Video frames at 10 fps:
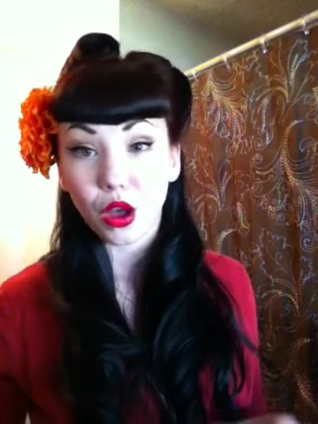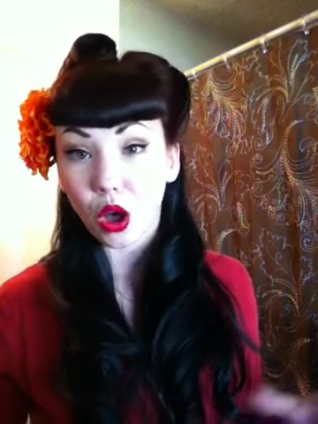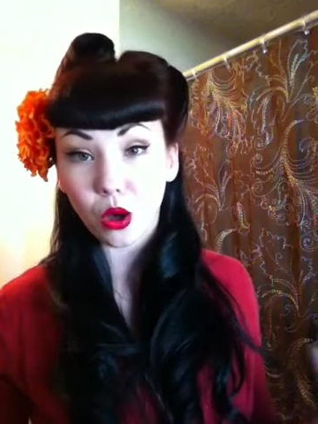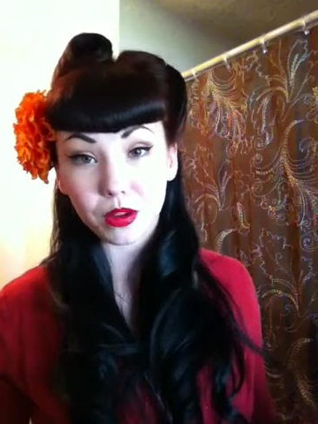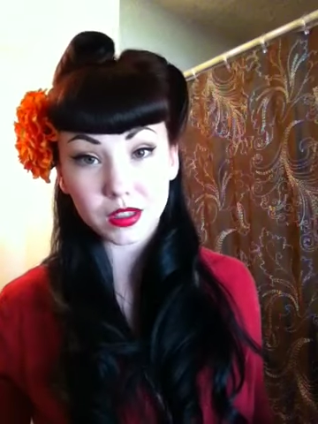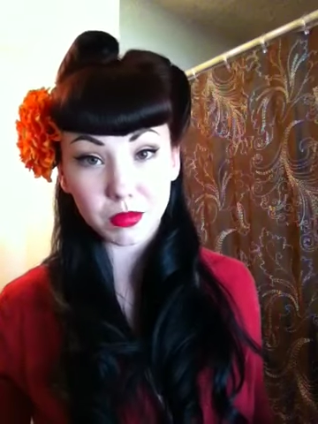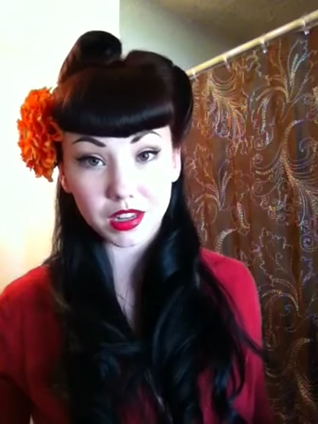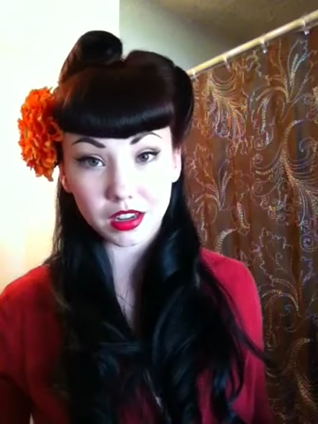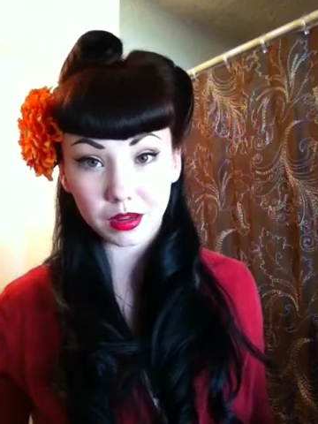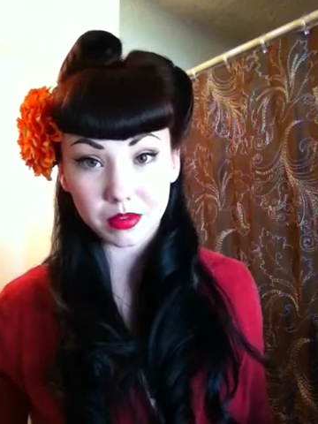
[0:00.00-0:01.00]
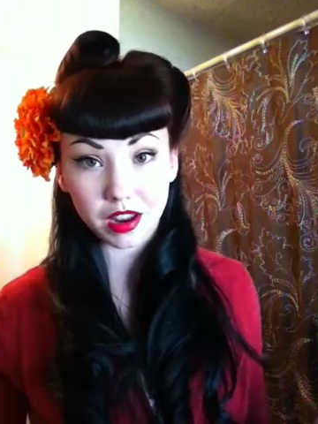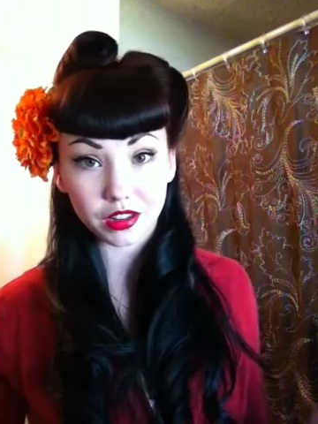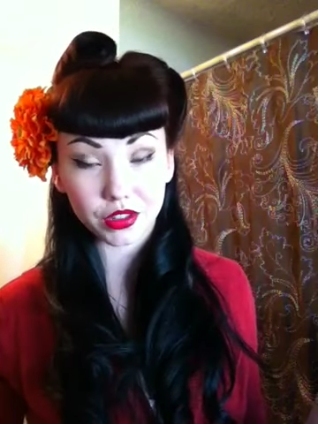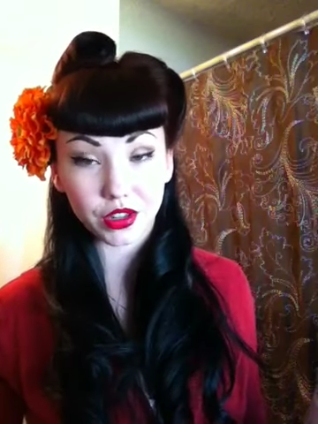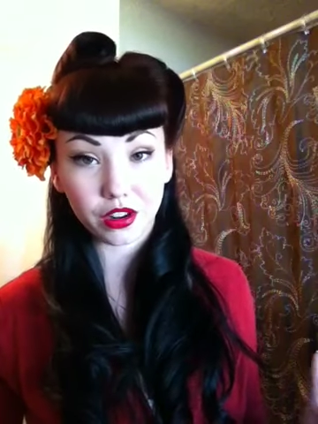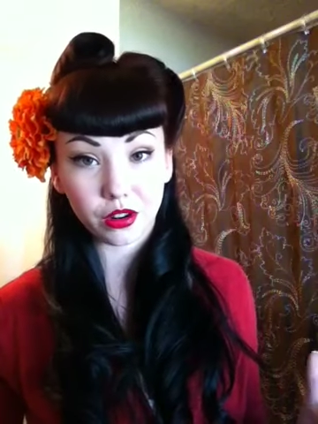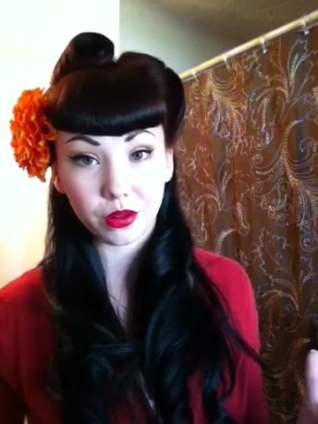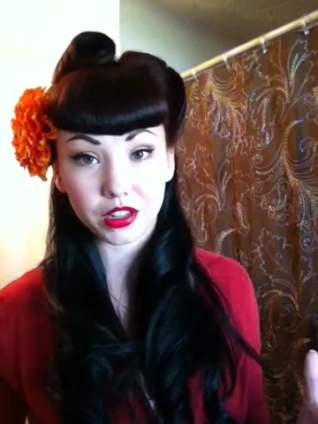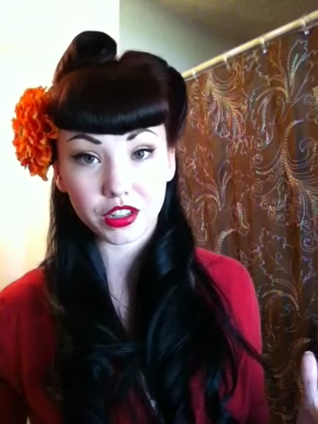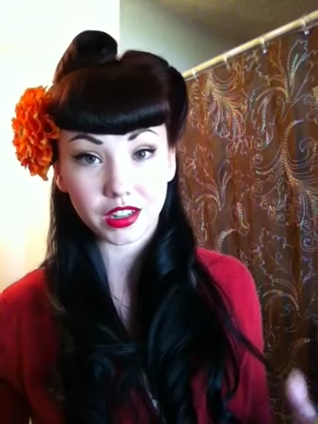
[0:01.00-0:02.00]
always make time to answer your
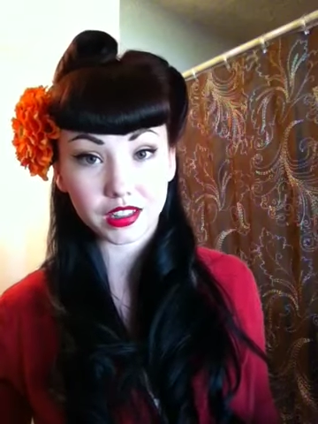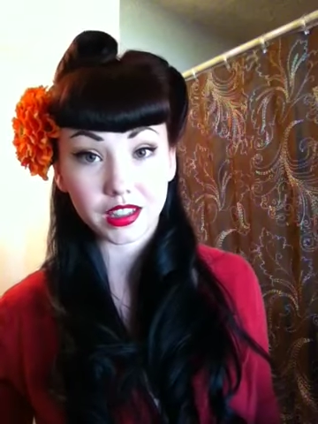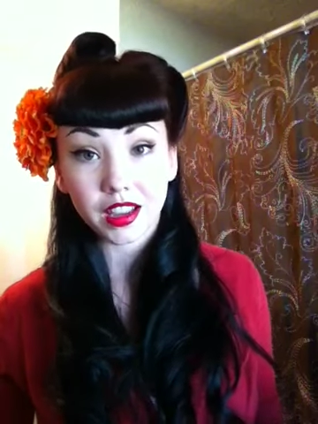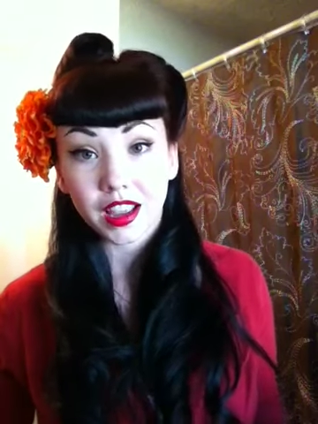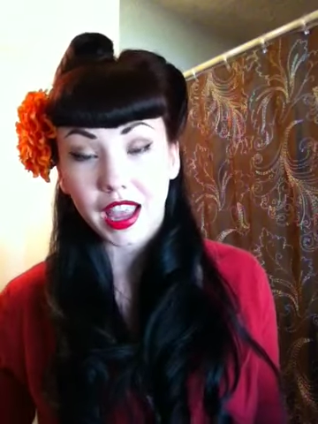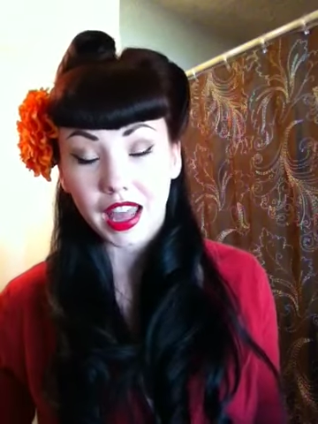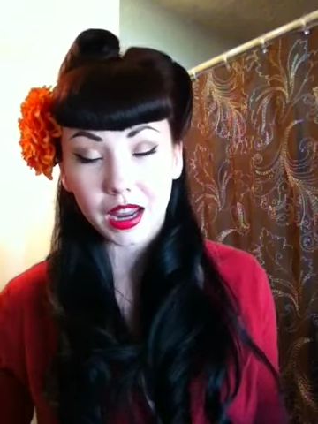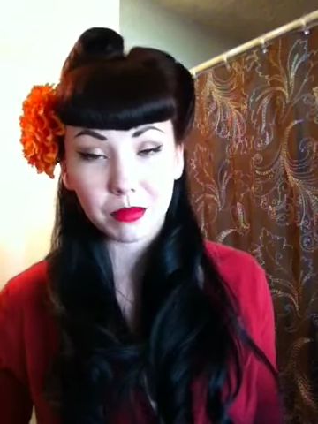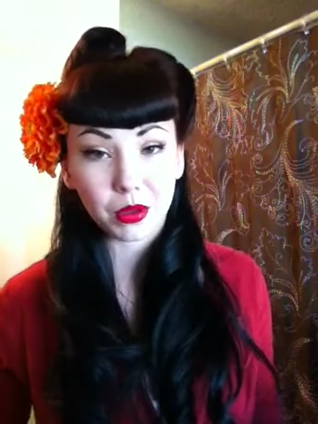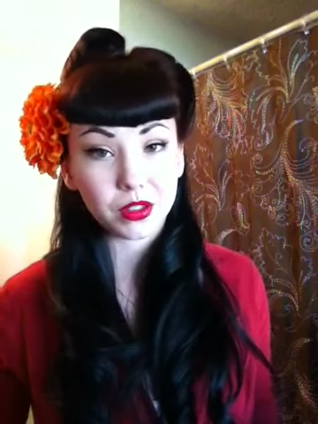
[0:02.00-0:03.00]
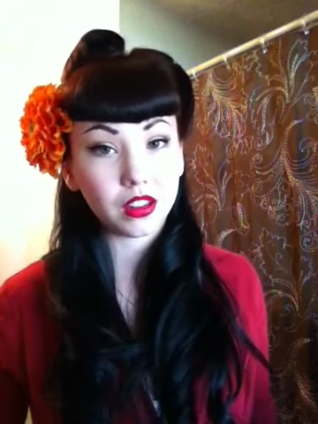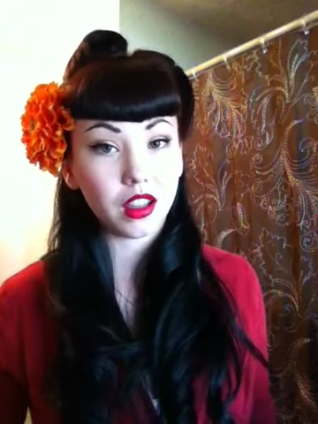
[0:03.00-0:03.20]
questions. And I post a